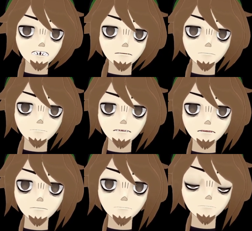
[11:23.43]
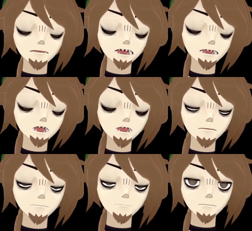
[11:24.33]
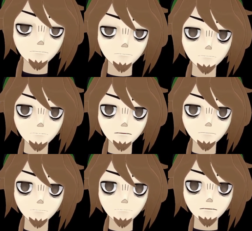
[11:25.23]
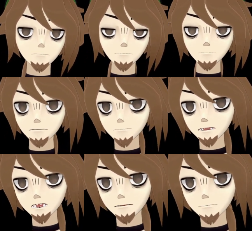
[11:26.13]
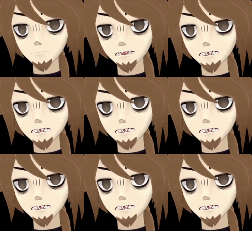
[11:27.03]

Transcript: as best as I can. My grandmother has